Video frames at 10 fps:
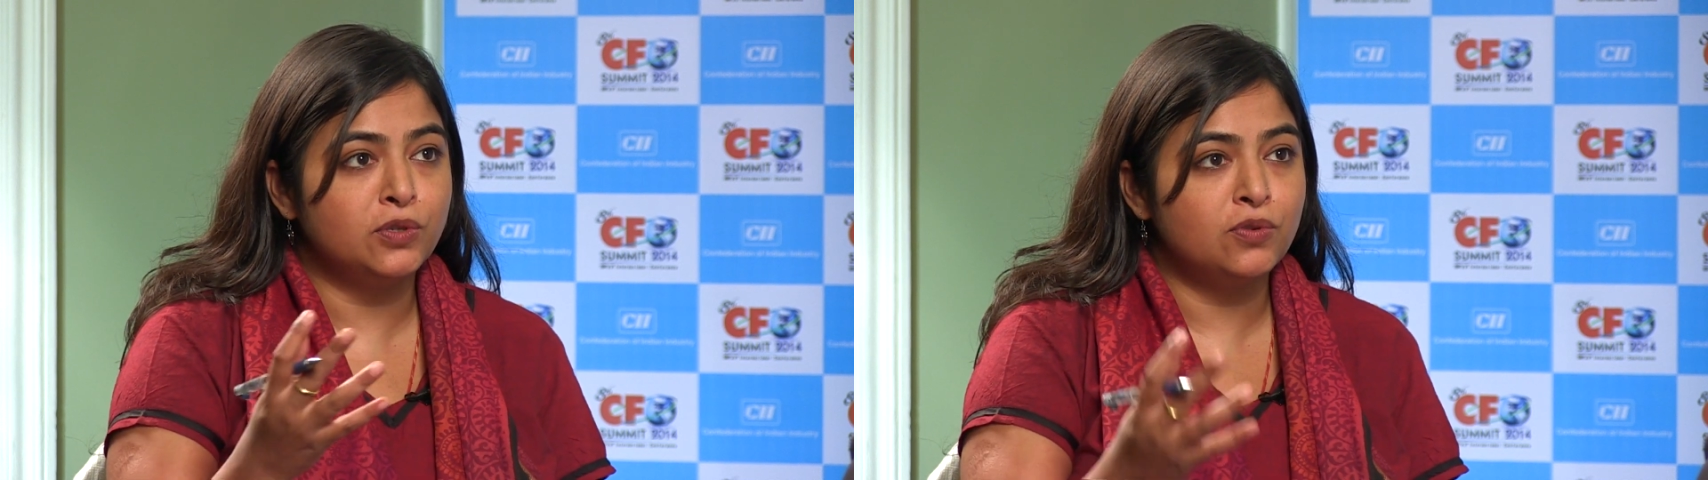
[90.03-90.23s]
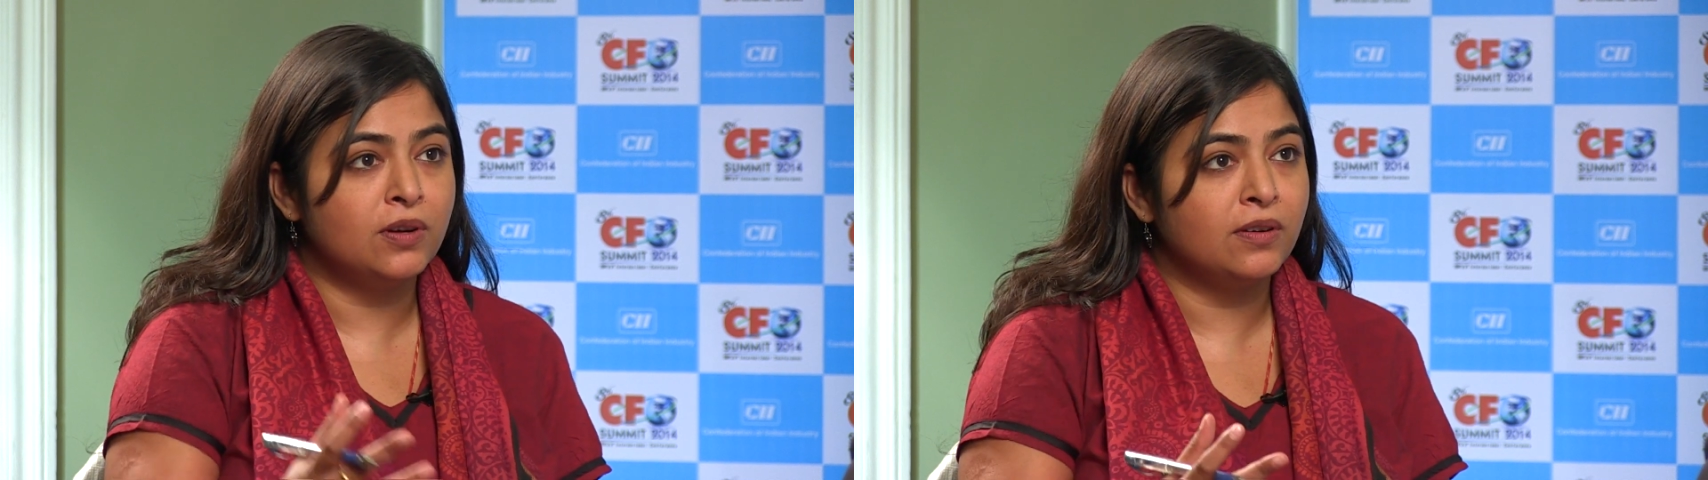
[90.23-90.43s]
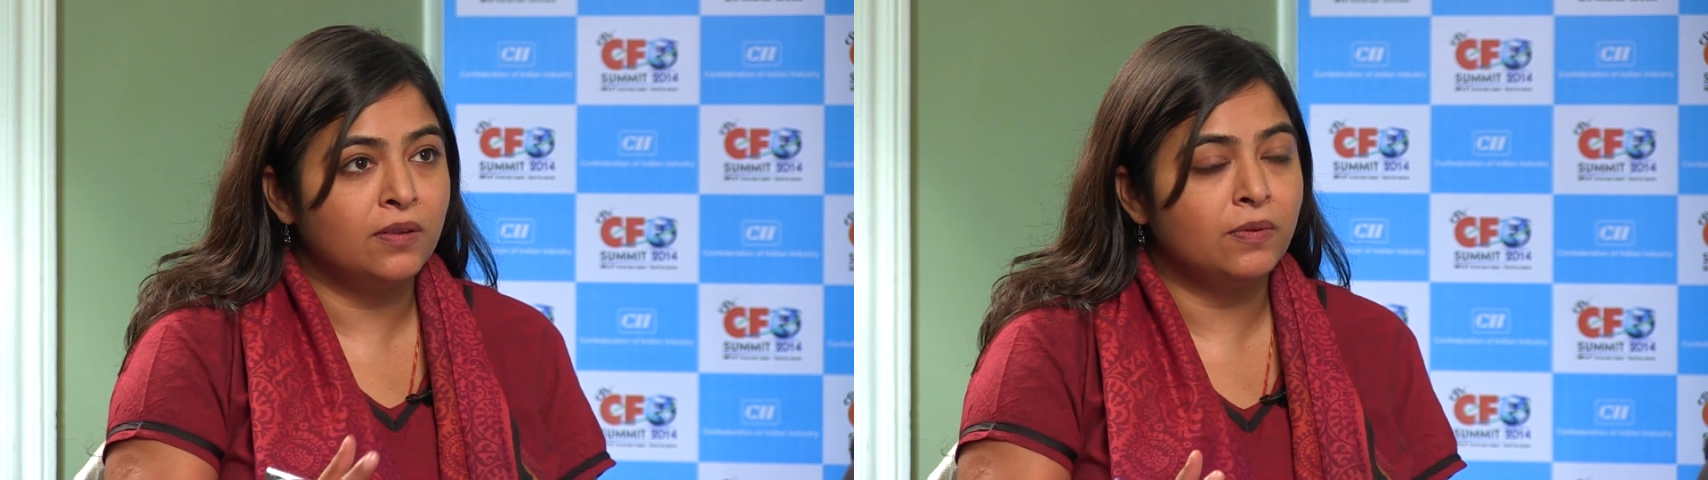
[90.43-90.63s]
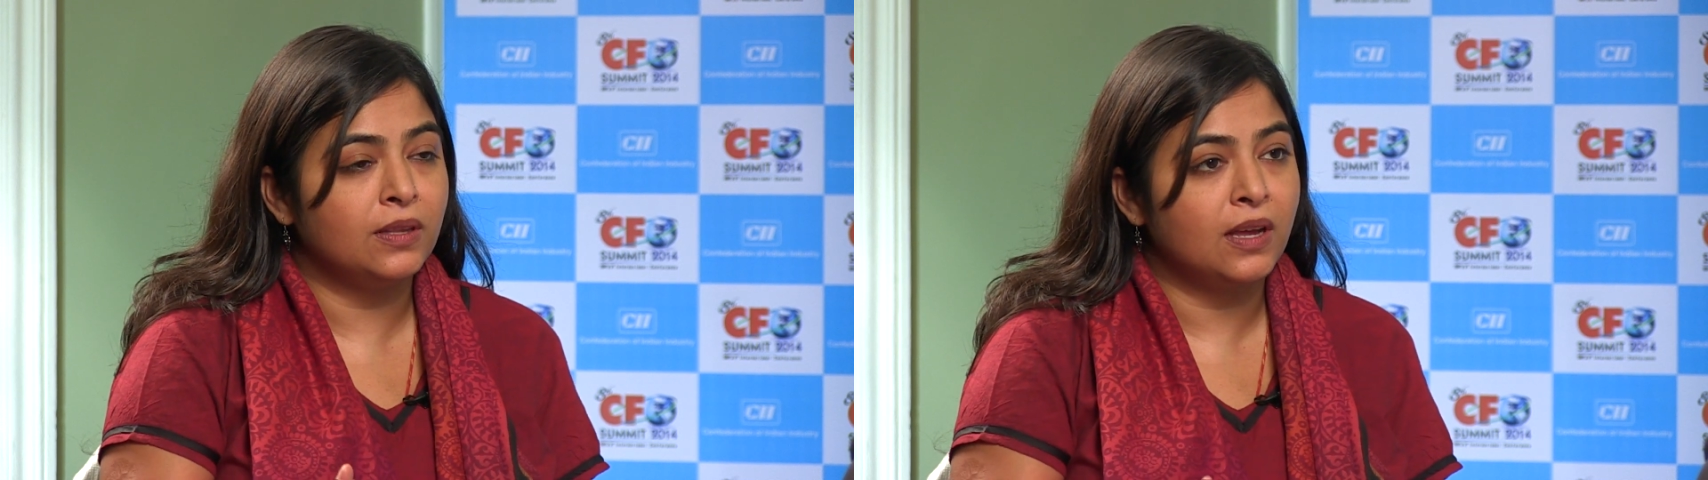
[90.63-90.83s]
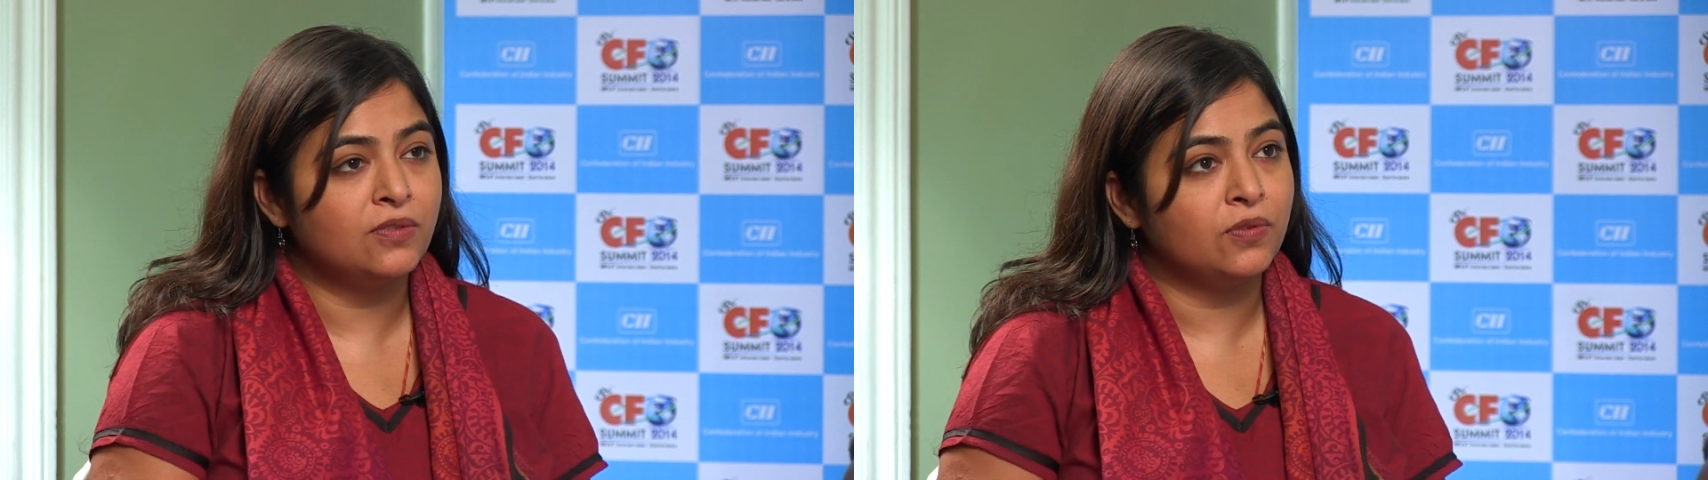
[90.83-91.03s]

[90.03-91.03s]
Would you agree with that